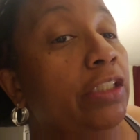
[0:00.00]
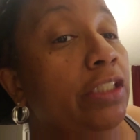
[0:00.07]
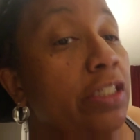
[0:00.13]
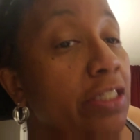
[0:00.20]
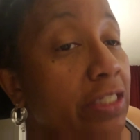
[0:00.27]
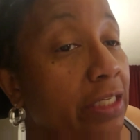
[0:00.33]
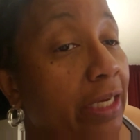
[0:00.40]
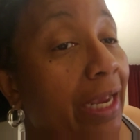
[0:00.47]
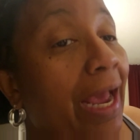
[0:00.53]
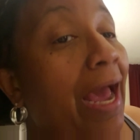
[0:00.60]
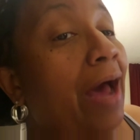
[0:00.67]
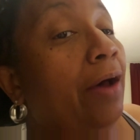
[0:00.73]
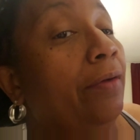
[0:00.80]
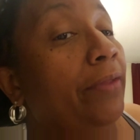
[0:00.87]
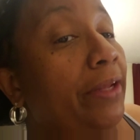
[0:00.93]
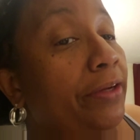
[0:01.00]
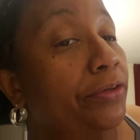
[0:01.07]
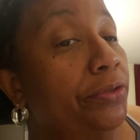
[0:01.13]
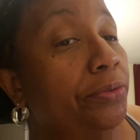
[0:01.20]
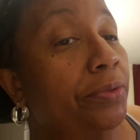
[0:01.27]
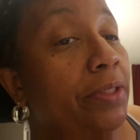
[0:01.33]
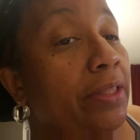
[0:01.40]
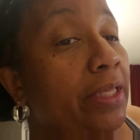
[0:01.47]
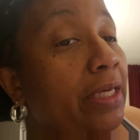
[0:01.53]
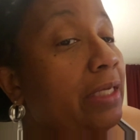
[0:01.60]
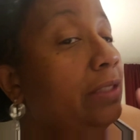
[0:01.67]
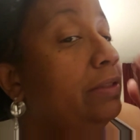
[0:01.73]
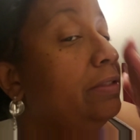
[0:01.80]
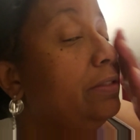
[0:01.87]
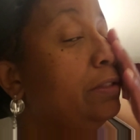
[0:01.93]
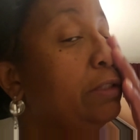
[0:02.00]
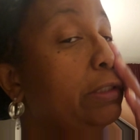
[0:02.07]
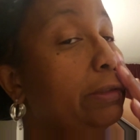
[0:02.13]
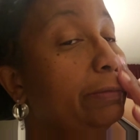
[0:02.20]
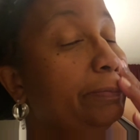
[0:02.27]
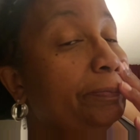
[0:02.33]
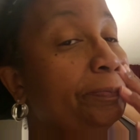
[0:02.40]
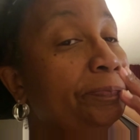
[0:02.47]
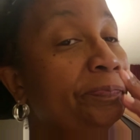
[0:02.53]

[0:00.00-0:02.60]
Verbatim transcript: just seeing how they're doing things and